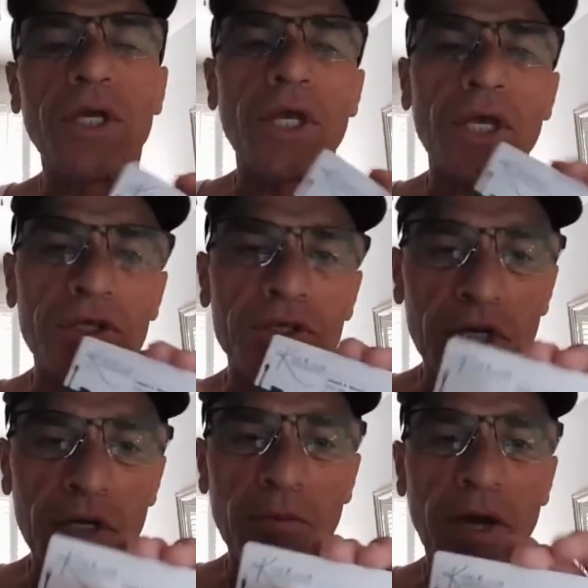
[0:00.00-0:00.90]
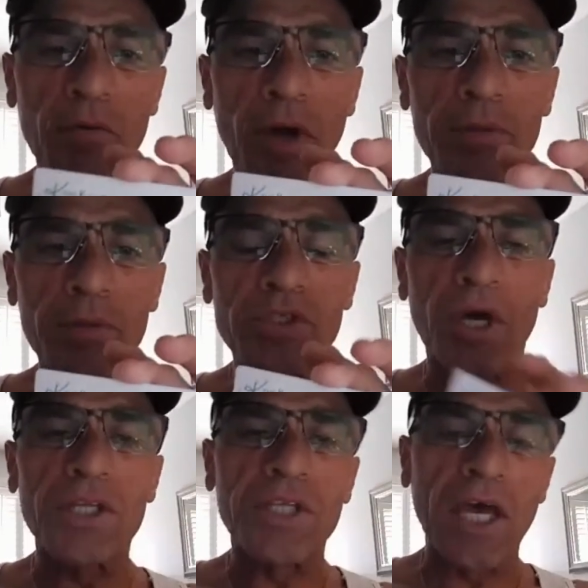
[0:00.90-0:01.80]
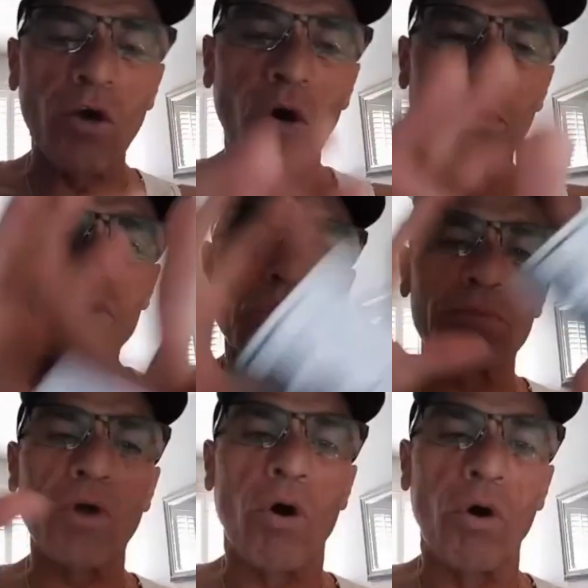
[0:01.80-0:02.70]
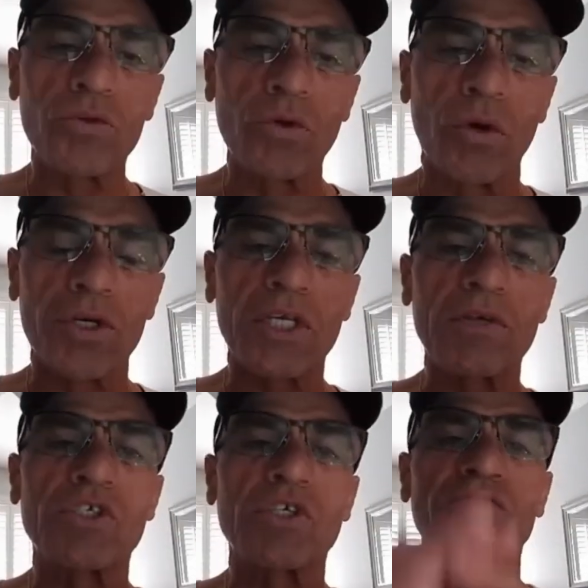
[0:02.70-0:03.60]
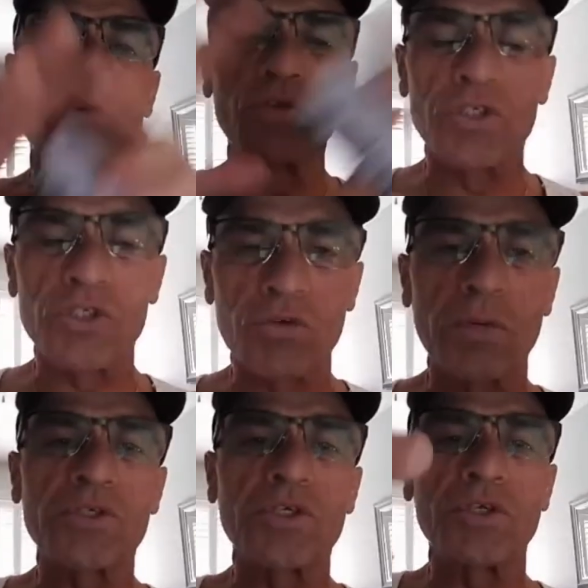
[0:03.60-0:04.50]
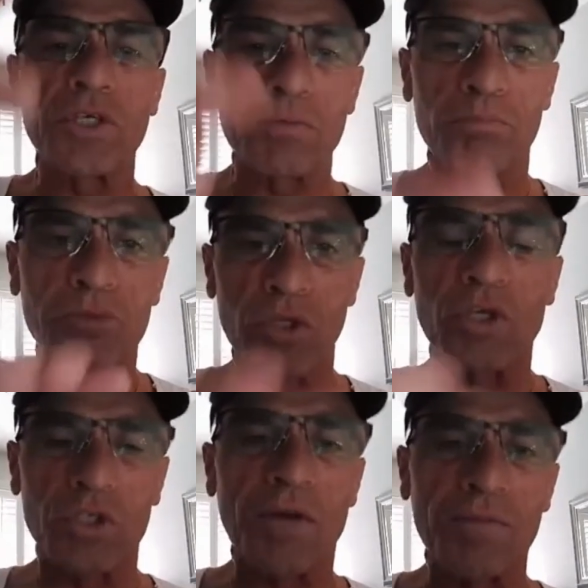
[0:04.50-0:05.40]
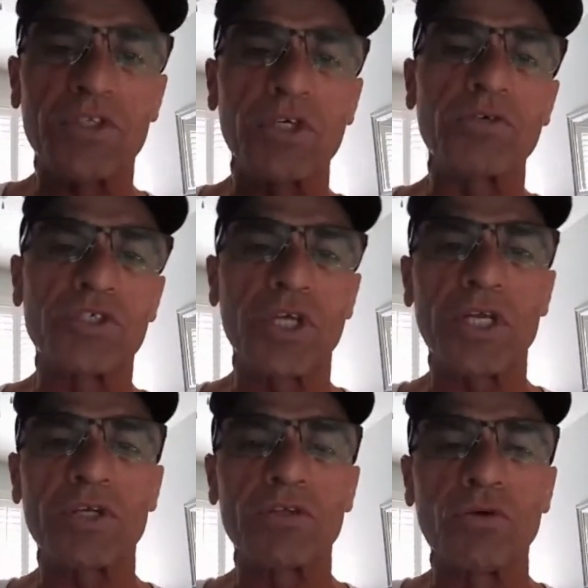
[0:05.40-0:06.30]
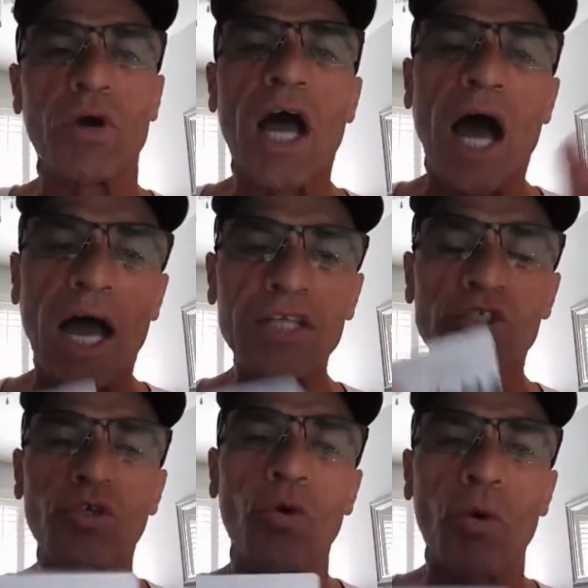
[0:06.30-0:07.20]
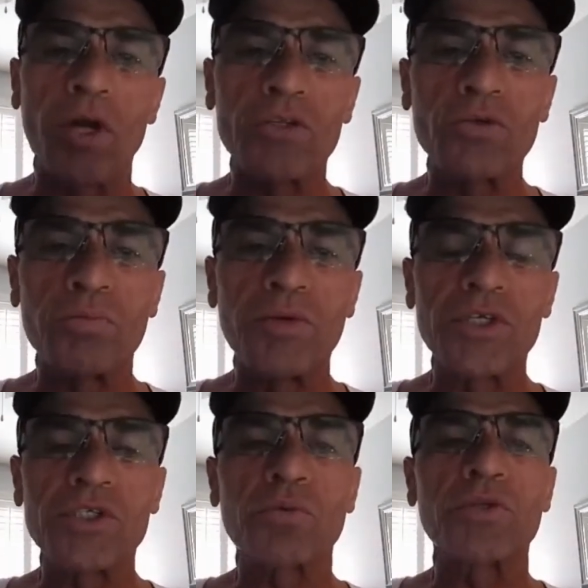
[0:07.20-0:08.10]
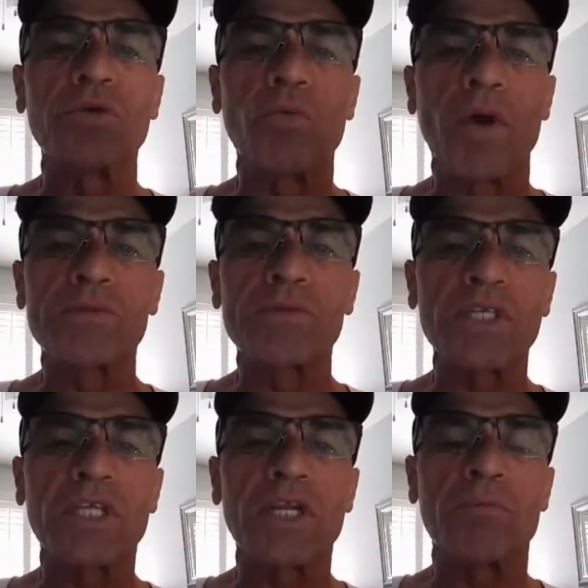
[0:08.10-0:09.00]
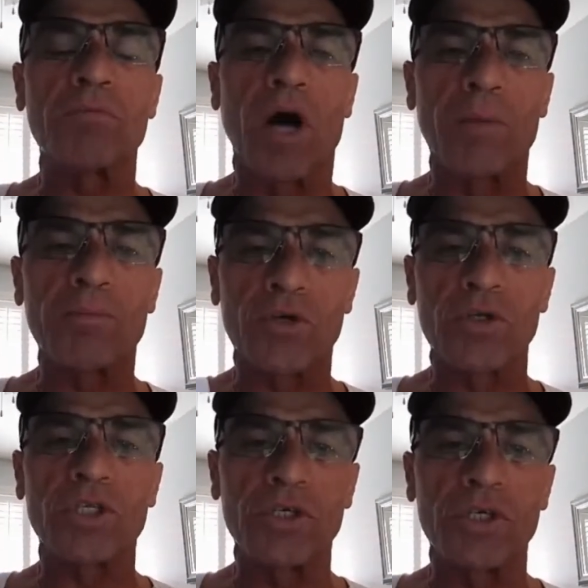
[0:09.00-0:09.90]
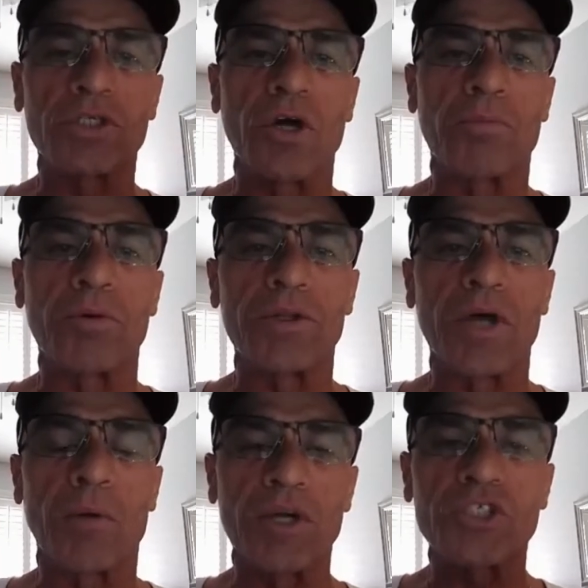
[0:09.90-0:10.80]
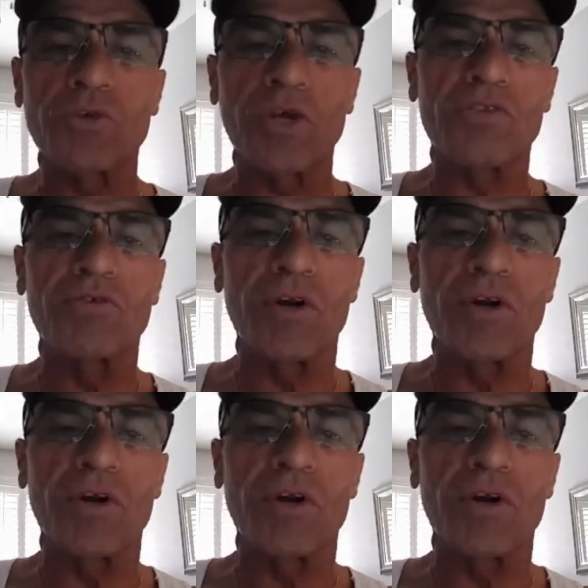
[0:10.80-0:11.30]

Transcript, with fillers: and to hit my website, that opens up the whole door and it gives you the full description. You can everything you said it could do. I just don't want to do business with the website that I'm I'm currently hooked up with. I want to yeah. transfer